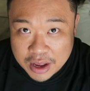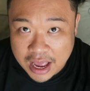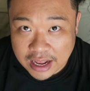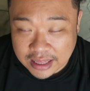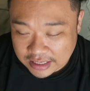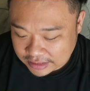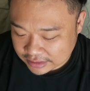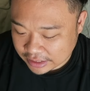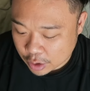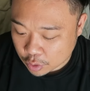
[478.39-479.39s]
And this
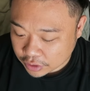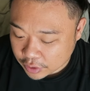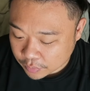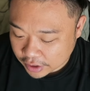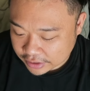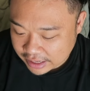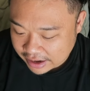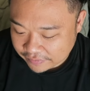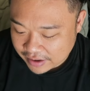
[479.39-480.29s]
is the only one that I